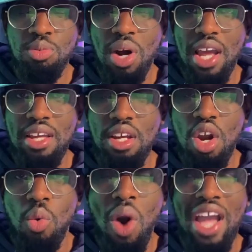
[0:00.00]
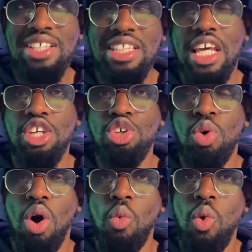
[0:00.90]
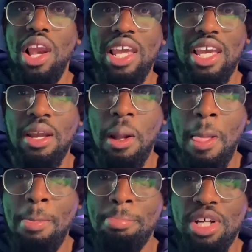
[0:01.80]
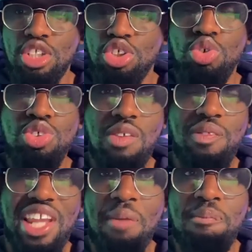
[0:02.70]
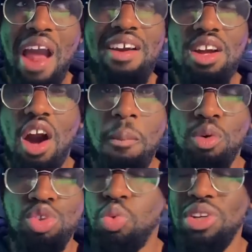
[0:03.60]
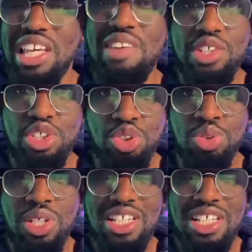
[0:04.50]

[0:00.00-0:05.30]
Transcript: Right? Why is it that you are willing to do something that married couples wouldn't even do,